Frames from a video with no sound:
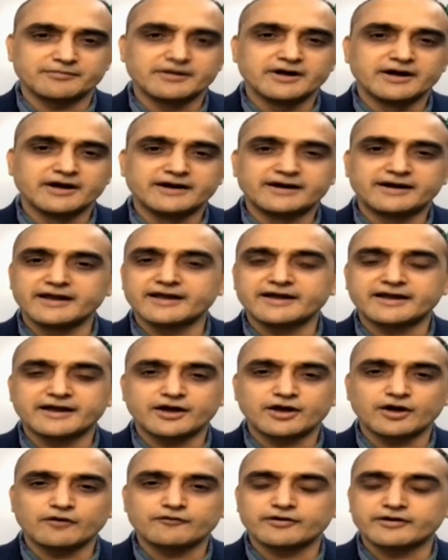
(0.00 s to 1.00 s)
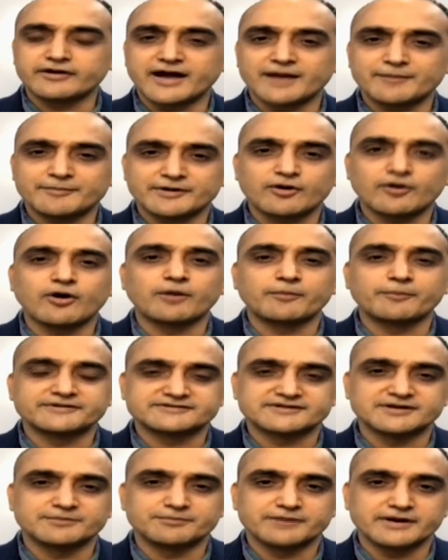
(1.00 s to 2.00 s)
take care of your retirement corpus
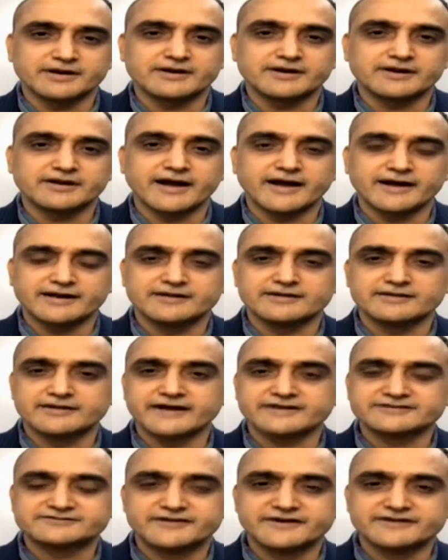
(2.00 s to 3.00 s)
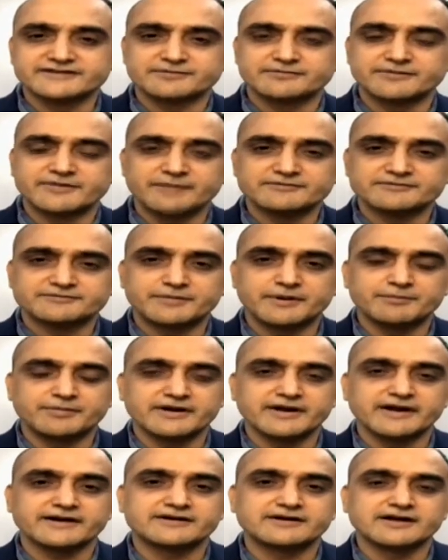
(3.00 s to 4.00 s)
completely. And that's where sometimes people
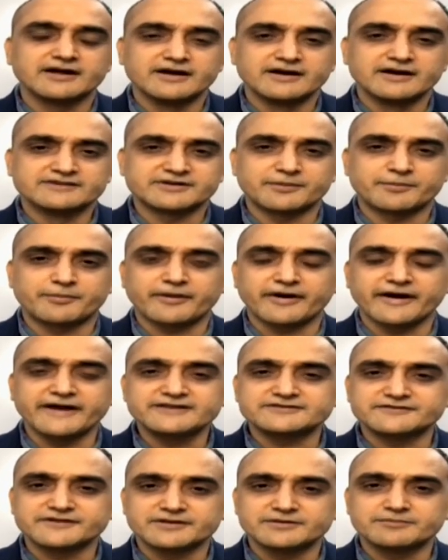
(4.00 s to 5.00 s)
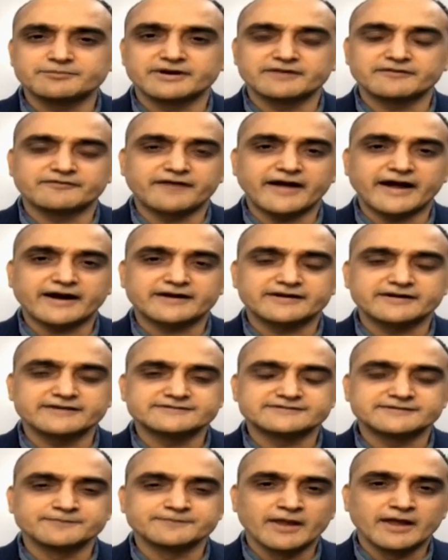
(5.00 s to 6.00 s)
get surprised with. But the fact
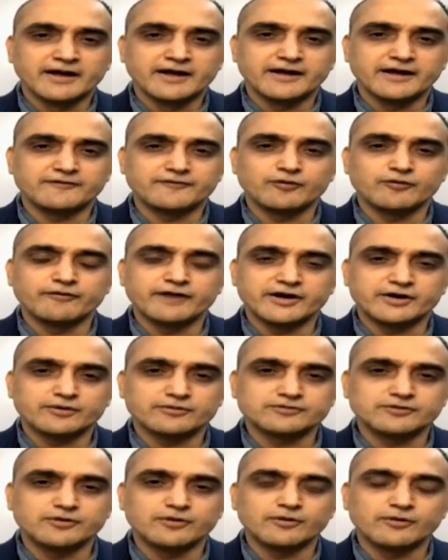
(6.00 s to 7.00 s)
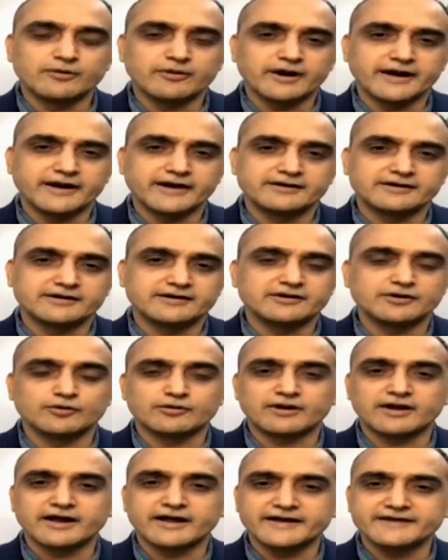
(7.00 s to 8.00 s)
is, if you were to go and
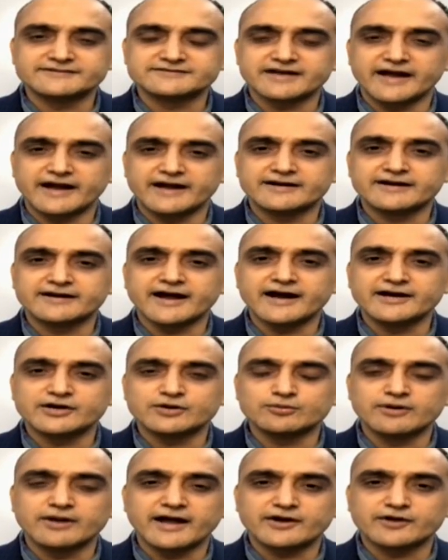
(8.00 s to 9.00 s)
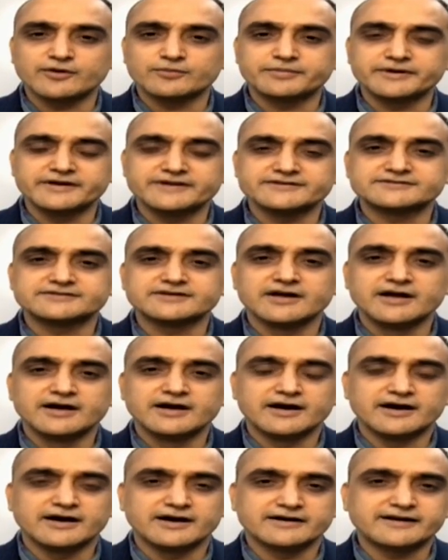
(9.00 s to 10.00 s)
utilize entire 2 lakh rupees
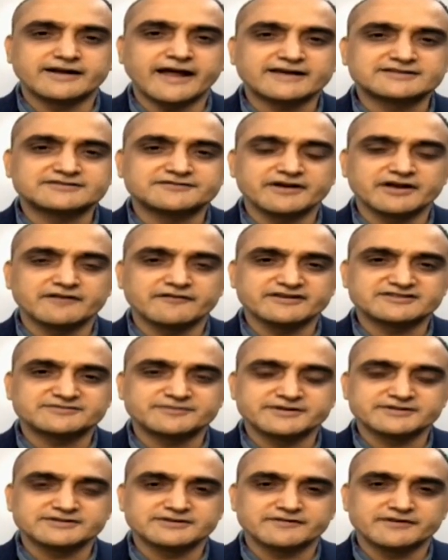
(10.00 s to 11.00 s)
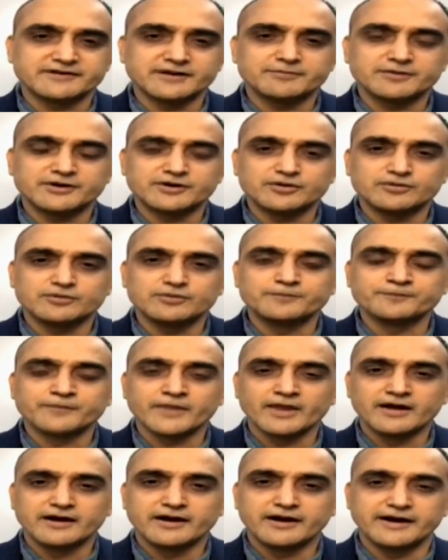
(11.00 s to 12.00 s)
uh, tax saving investments available to
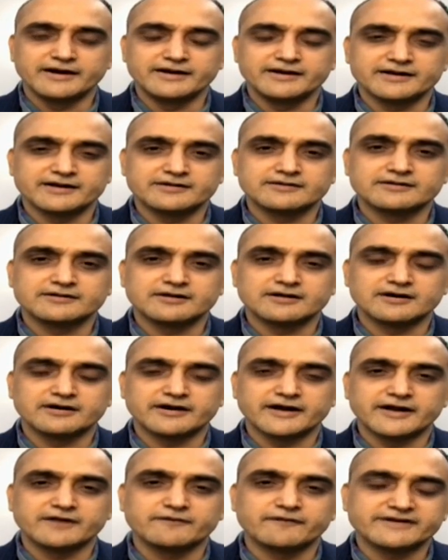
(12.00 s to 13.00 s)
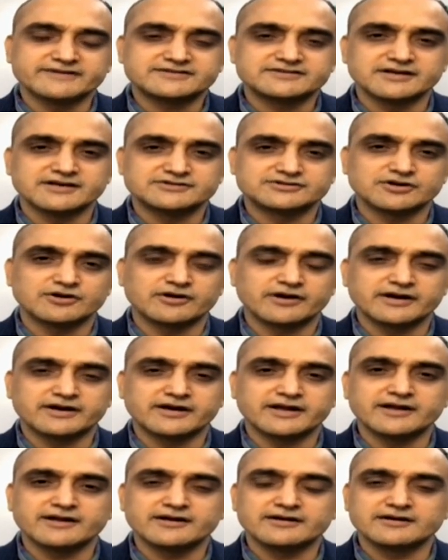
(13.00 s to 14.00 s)
Indian uh, investors or
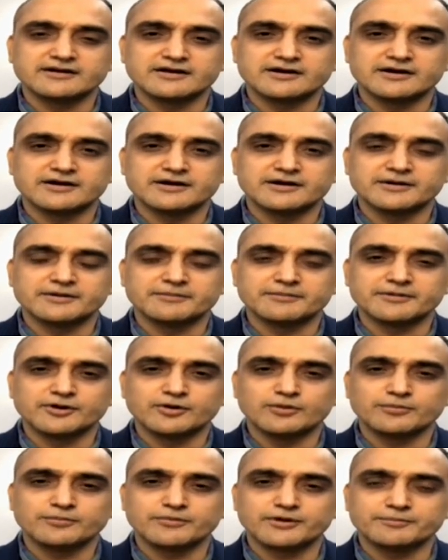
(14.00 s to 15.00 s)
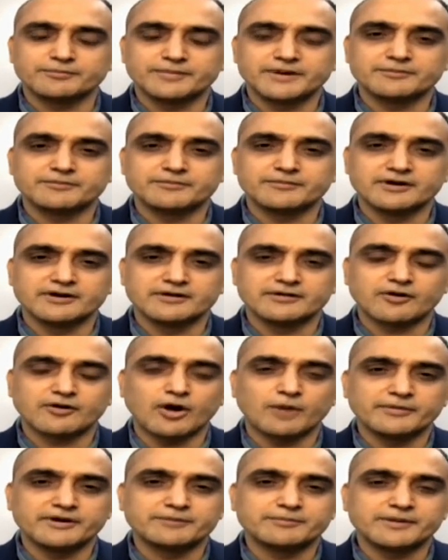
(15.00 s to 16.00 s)
retail, uh, you know, uh, pe- uh,
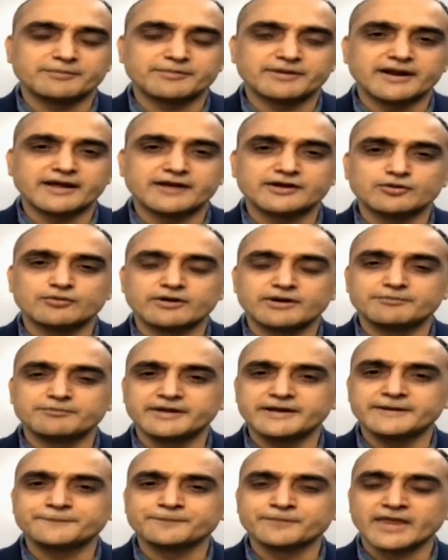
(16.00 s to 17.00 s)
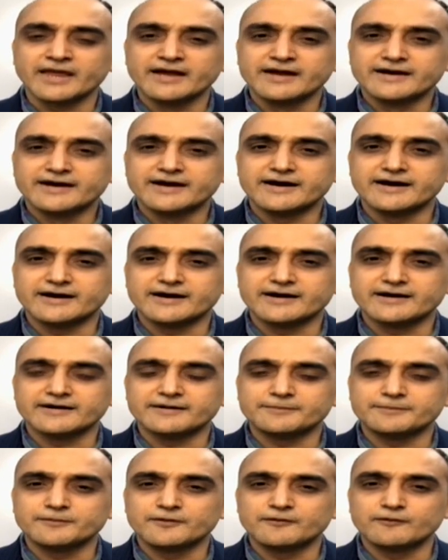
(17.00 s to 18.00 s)
common people like you and me,
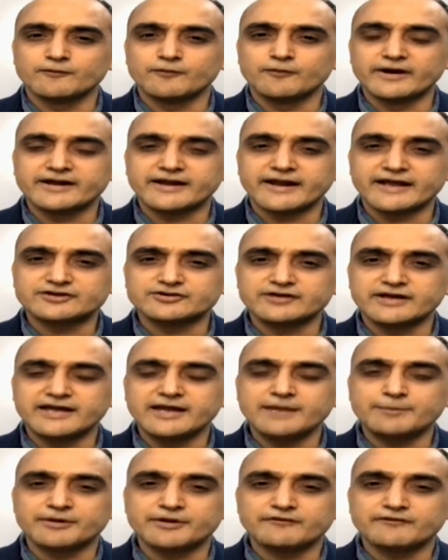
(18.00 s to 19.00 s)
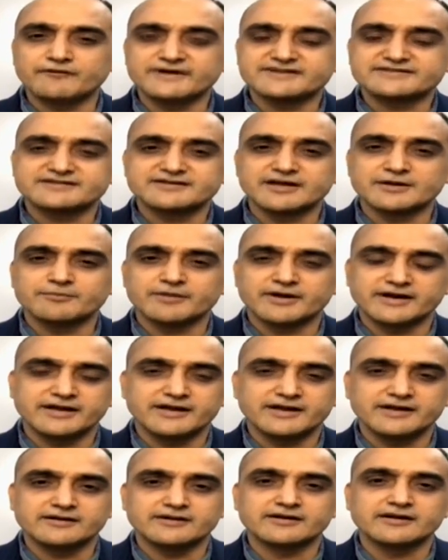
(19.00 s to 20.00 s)
uh, one can actually keep investing that
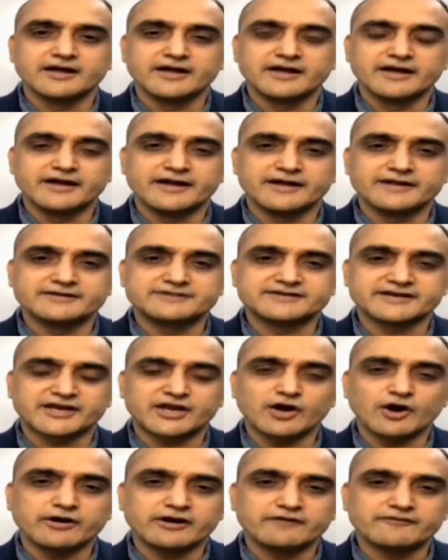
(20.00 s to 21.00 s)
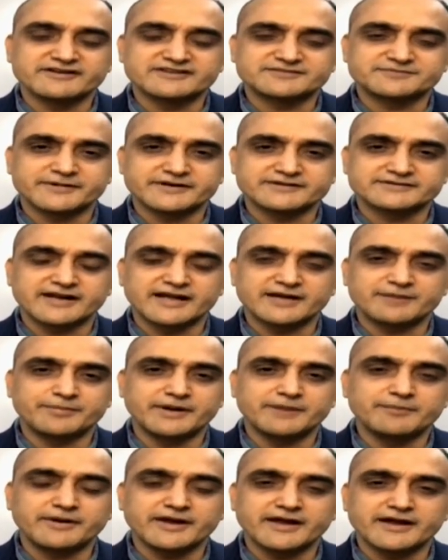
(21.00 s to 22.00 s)
money in in secure investments like
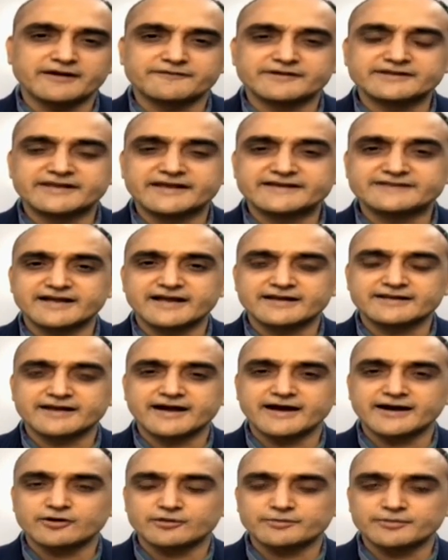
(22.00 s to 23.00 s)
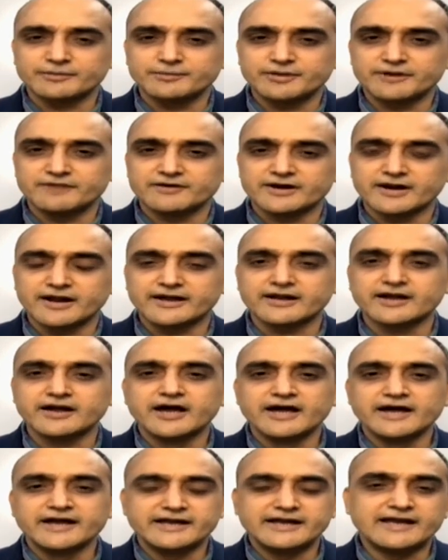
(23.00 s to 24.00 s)
PPF and things that, or maybe even like
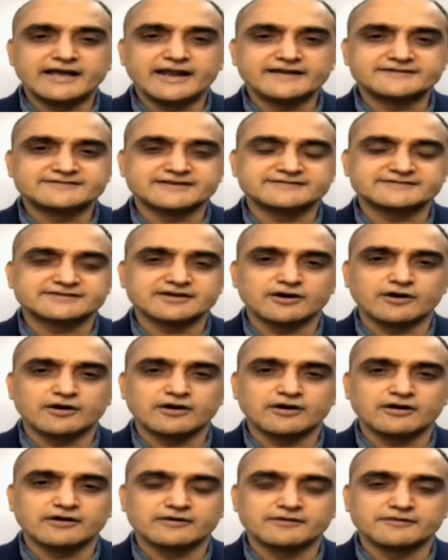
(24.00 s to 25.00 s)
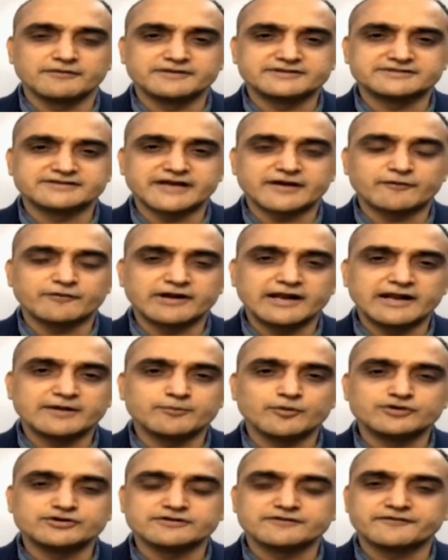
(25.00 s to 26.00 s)
ELSS, which is equity-linked
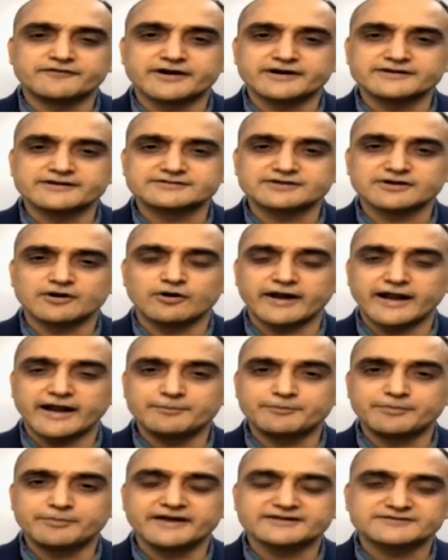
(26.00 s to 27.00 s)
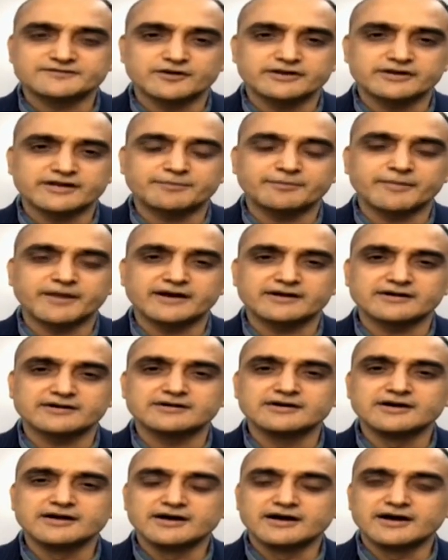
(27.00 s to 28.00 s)
mutual funds, or NPS for that matter.
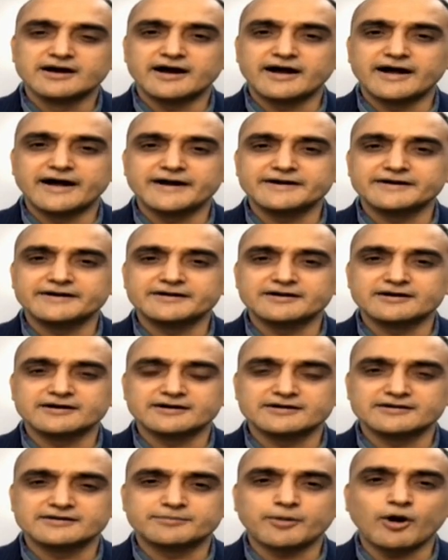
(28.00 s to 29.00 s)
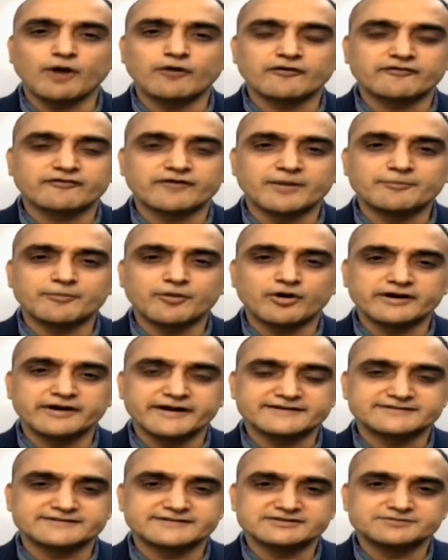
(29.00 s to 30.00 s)
And the power of
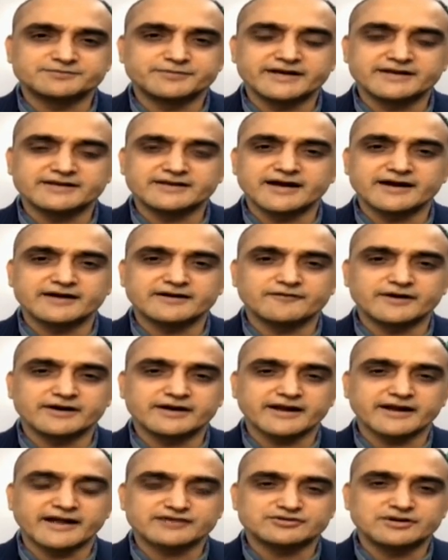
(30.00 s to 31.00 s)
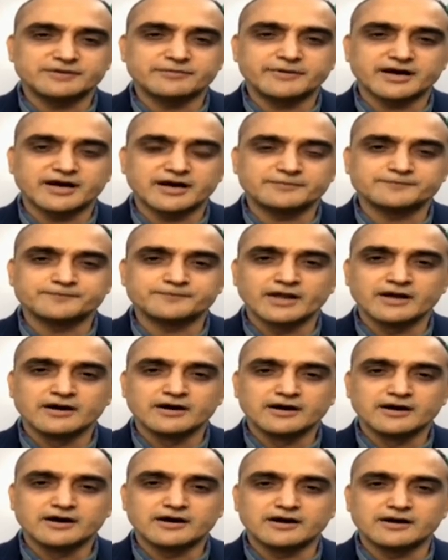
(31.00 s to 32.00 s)
compounding is such big that one can actually become
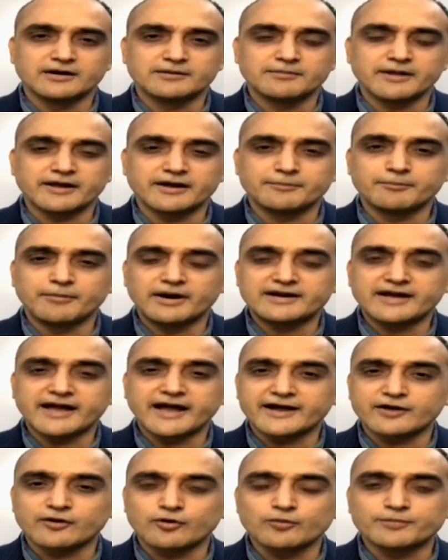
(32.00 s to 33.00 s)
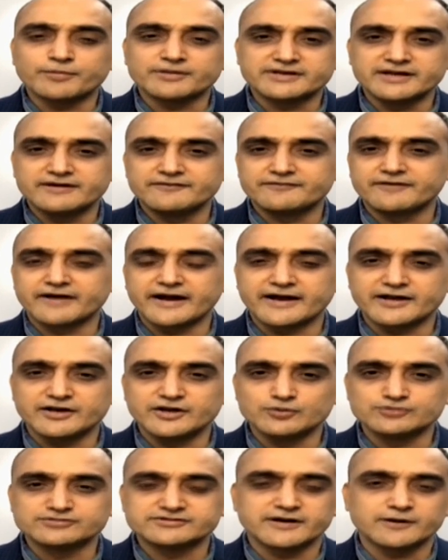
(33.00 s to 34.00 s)
like a multi-crorepati, if I can
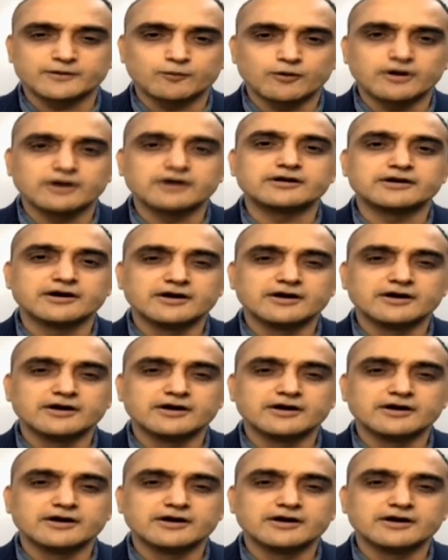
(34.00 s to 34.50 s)
use that word,